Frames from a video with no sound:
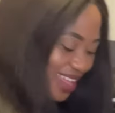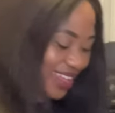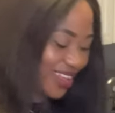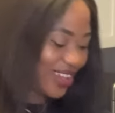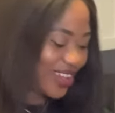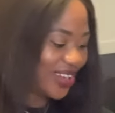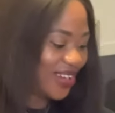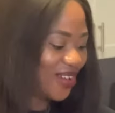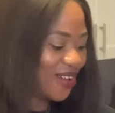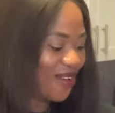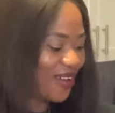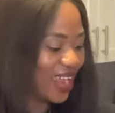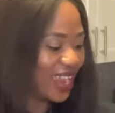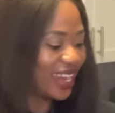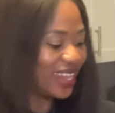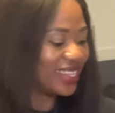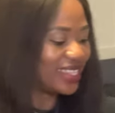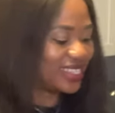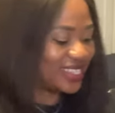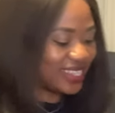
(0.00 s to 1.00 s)
can
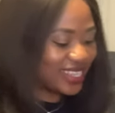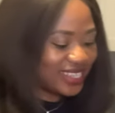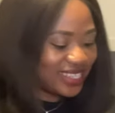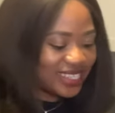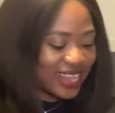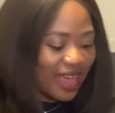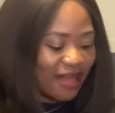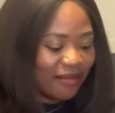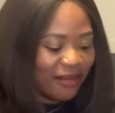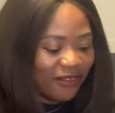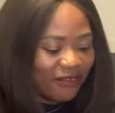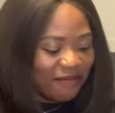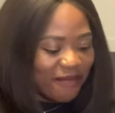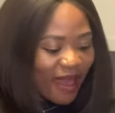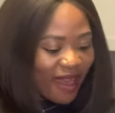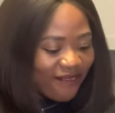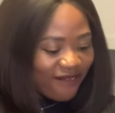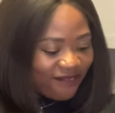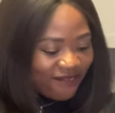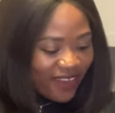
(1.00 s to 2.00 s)
already see some of
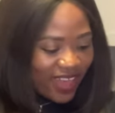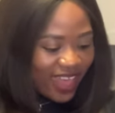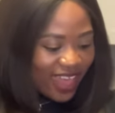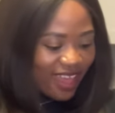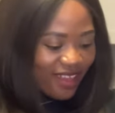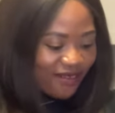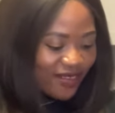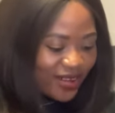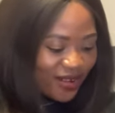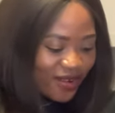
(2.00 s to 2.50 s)
my favorites.